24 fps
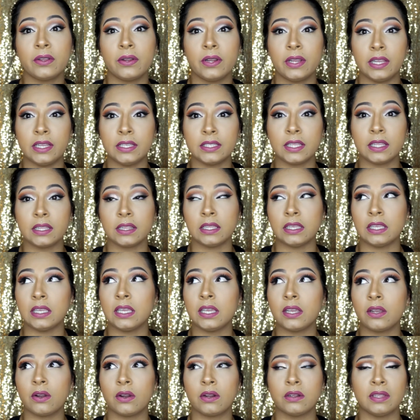there is a
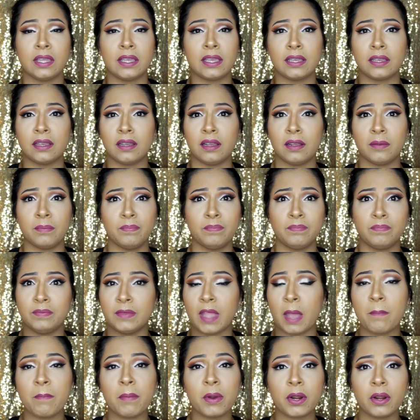link or like a
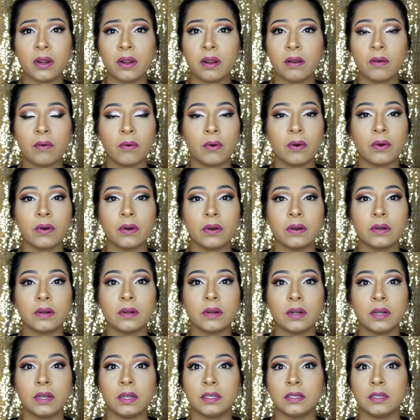number
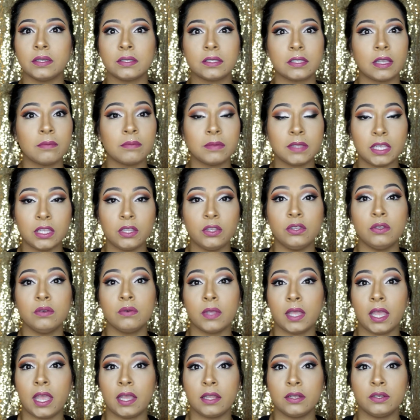or something you
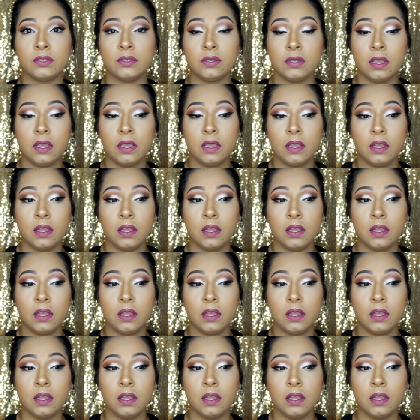can